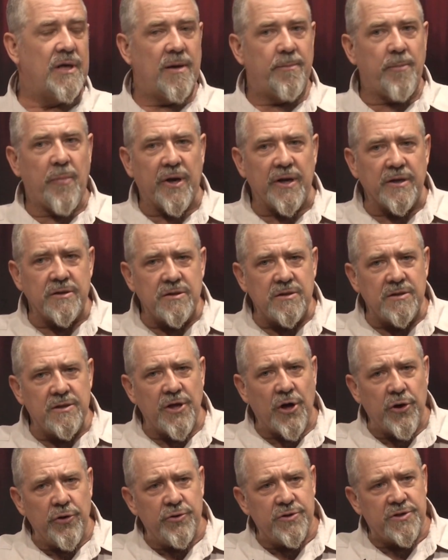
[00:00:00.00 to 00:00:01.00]
But it's
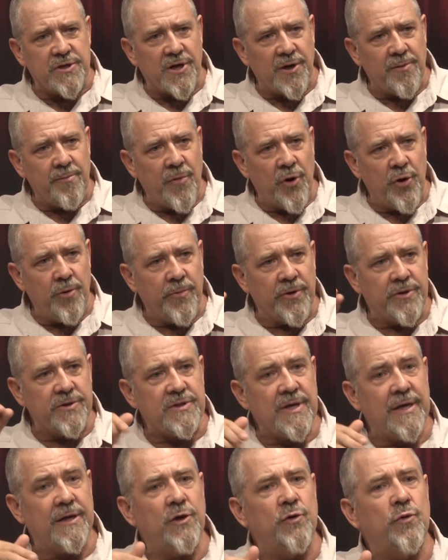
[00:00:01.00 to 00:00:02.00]
those little moments,
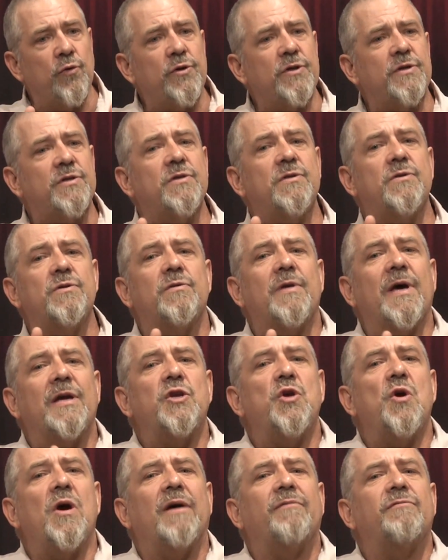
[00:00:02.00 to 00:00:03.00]
and in order to do that,
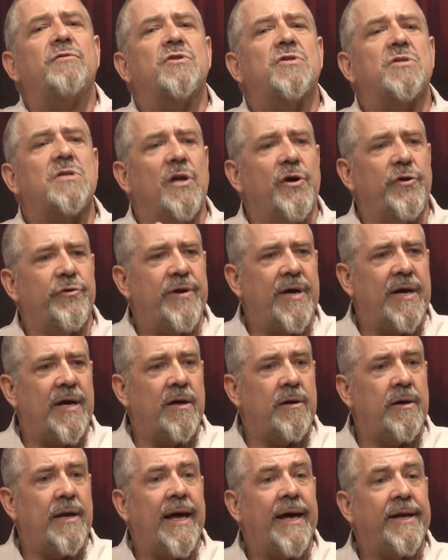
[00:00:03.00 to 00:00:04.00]
you have to slow
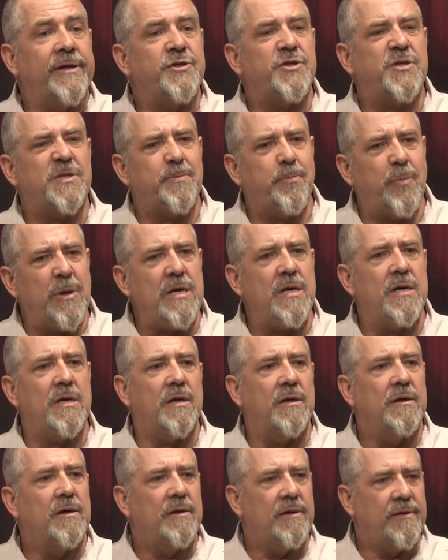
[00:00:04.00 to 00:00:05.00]
down and speak
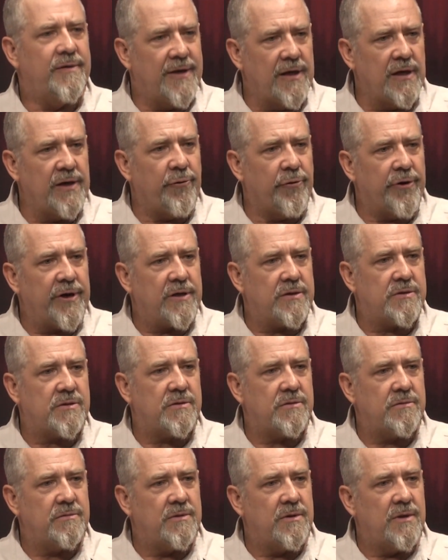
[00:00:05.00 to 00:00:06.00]
the lyrics.
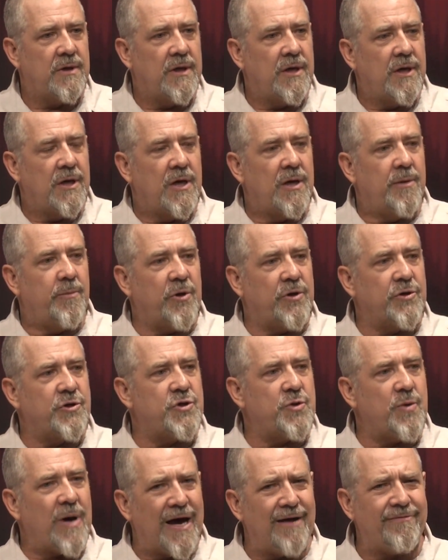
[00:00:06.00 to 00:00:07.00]
Because
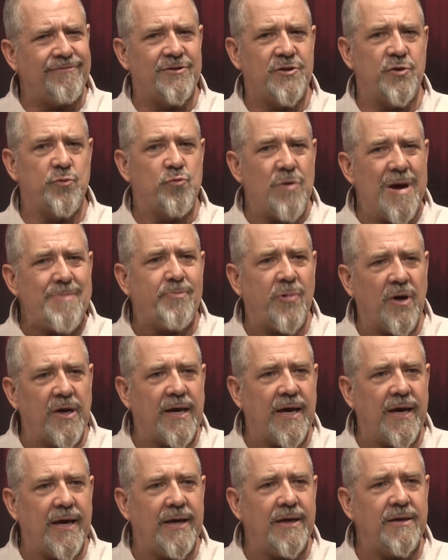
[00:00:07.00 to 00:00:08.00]
you have to
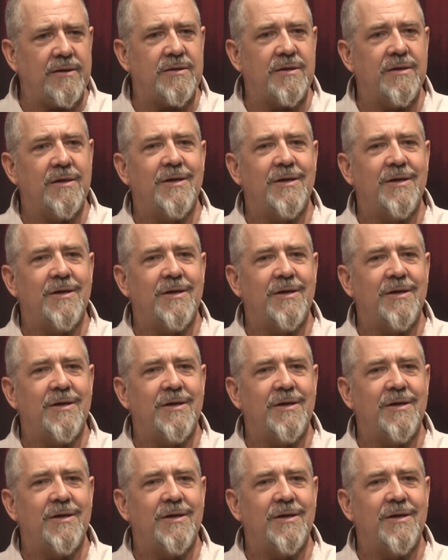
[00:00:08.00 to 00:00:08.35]
replicate.